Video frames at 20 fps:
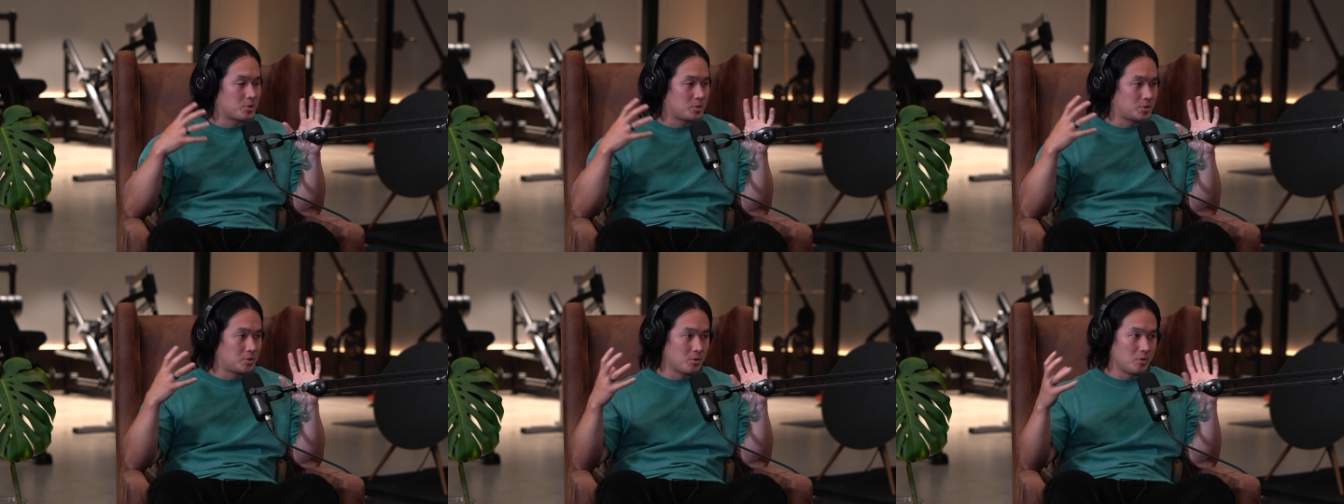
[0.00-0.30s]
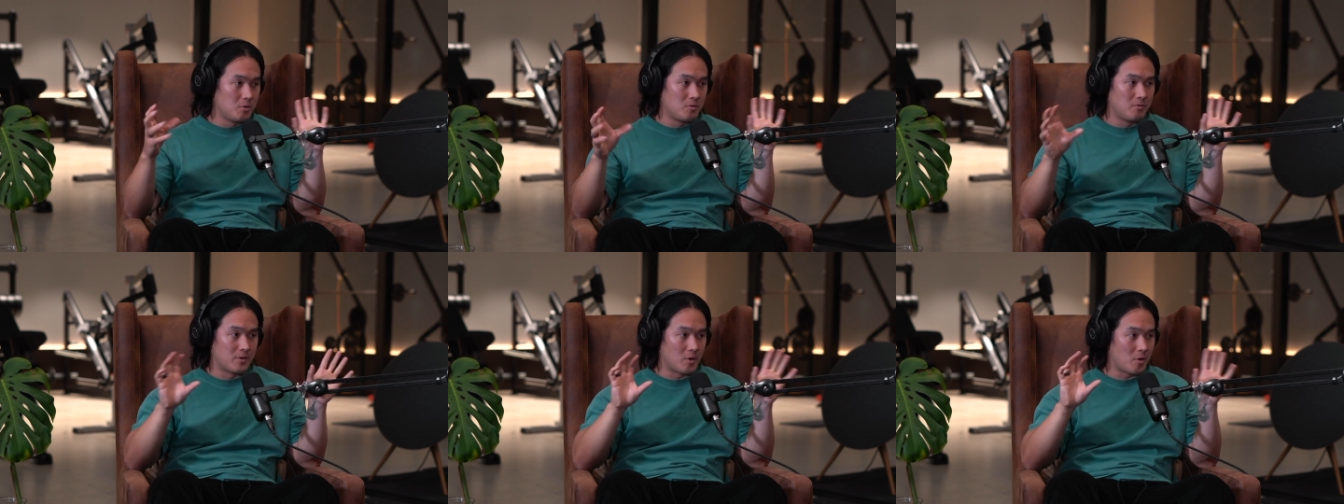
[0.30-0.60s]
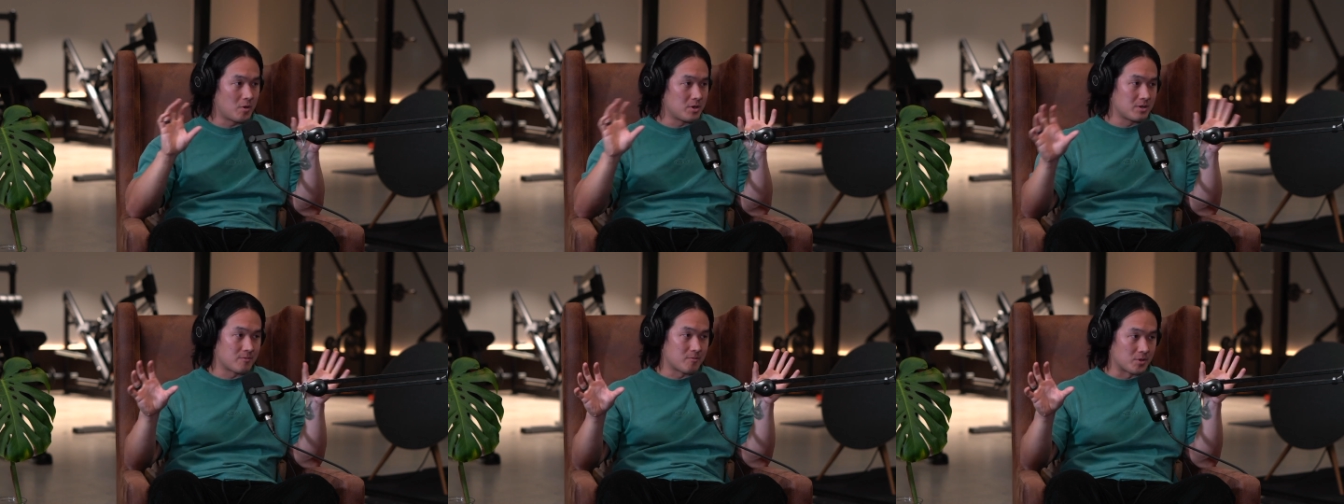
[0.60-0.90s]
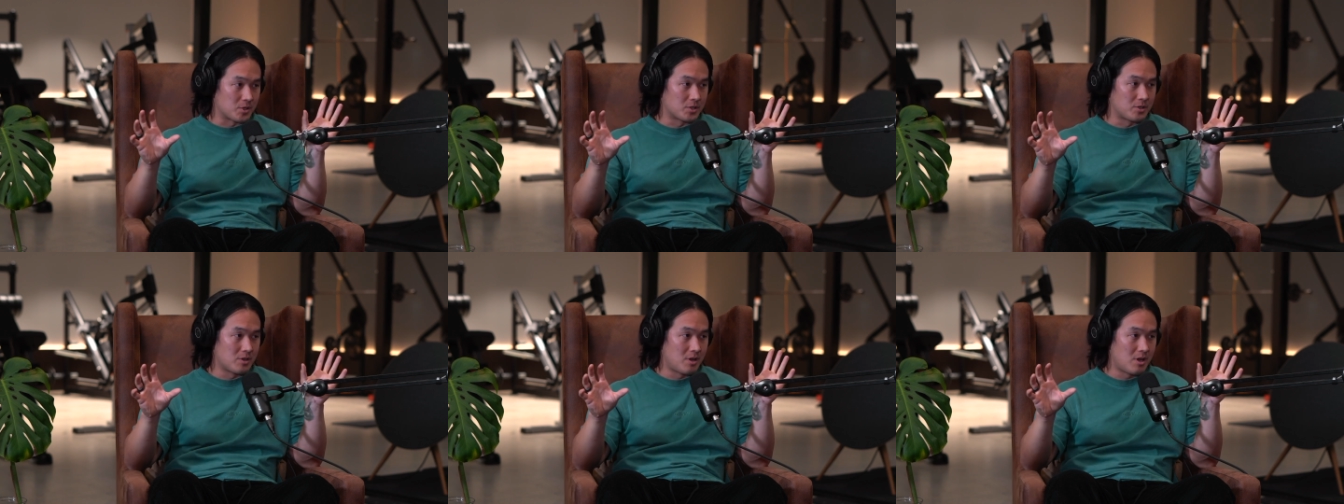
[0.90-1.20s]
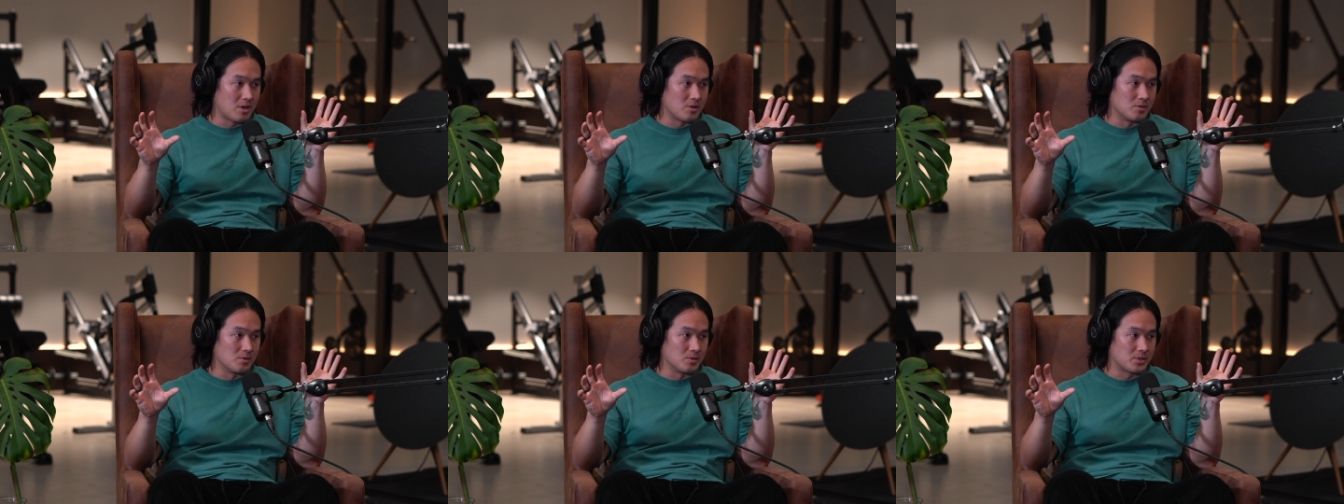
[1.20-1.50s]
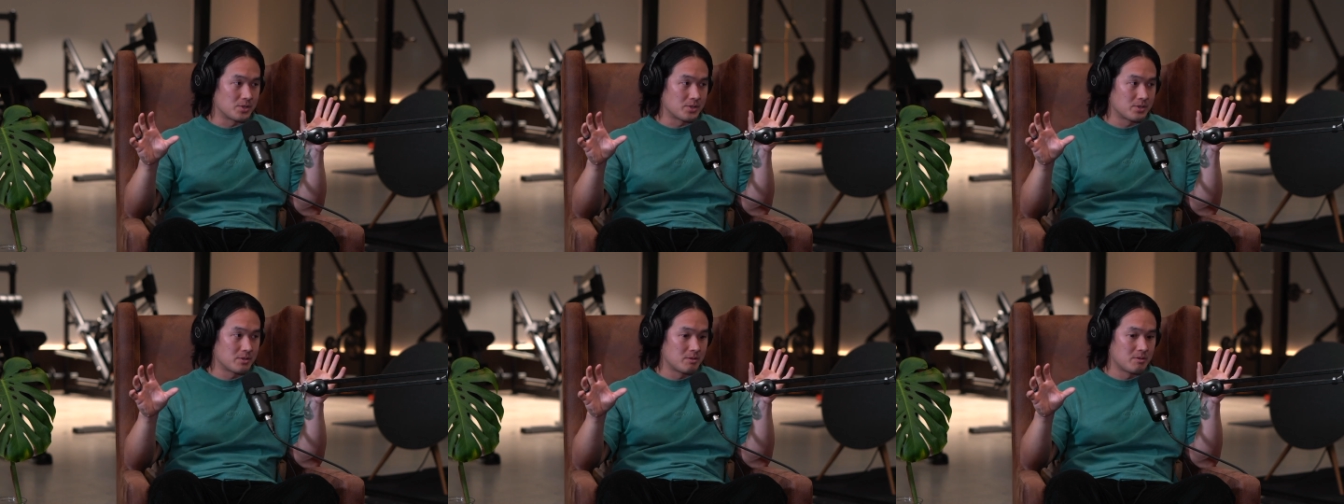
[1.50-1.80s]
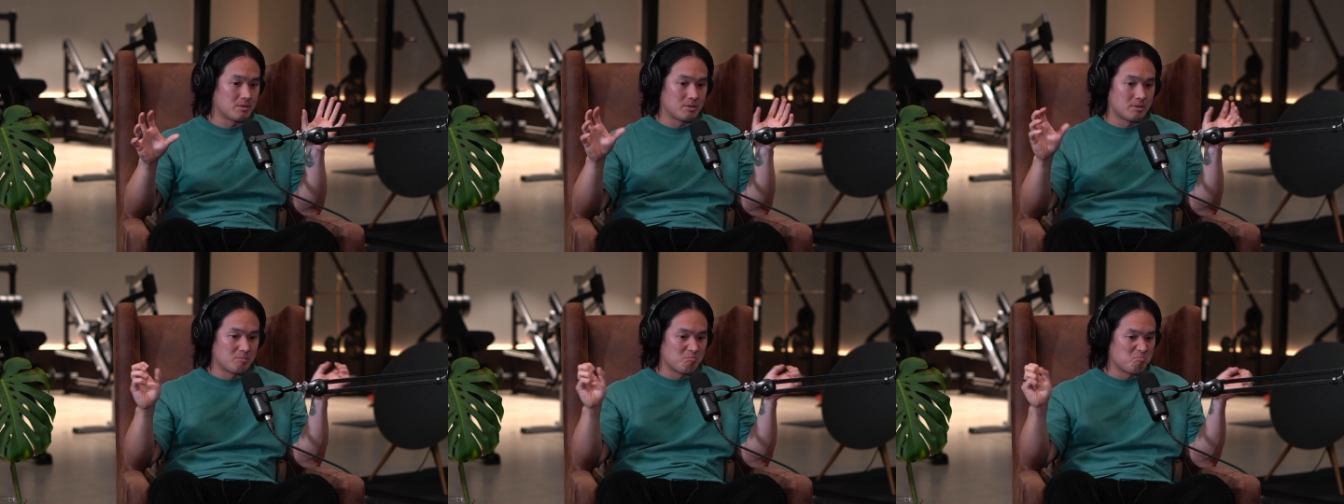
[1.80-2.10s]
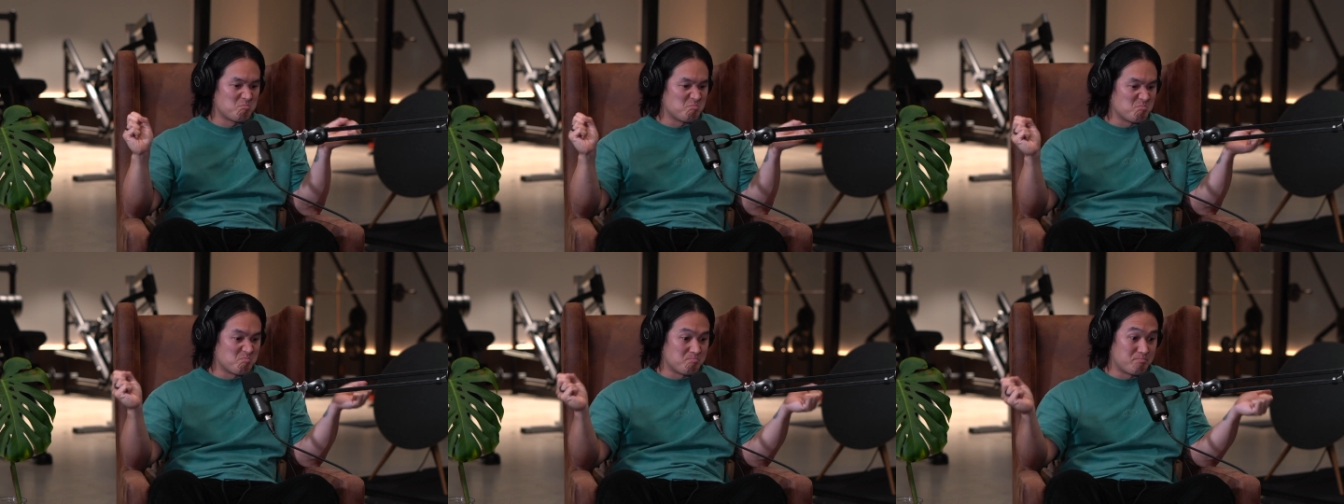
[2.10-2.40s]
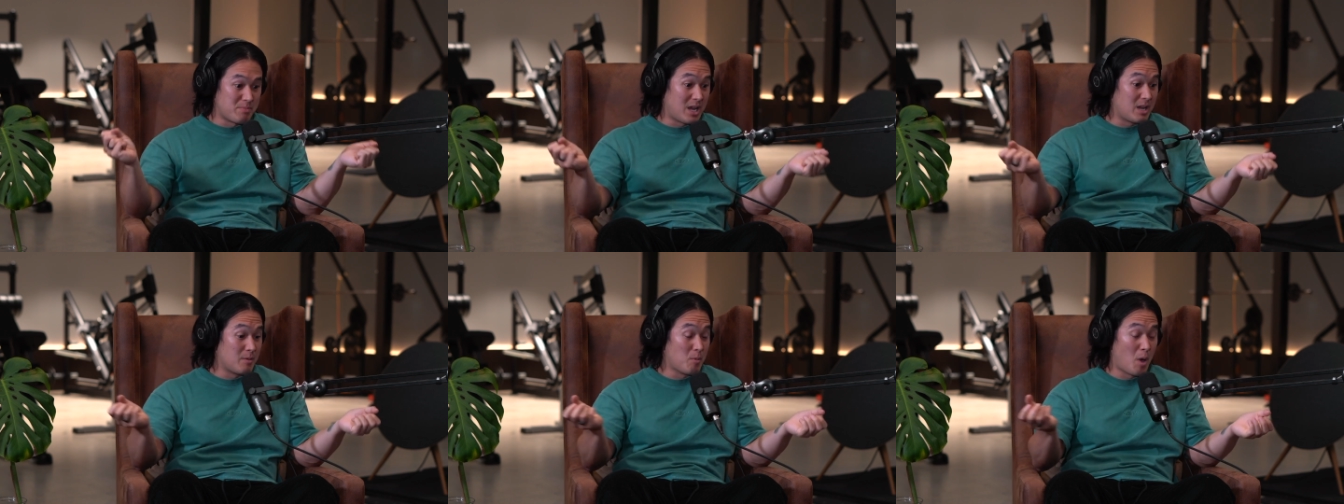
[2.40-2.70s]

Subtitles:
Two very different styles. It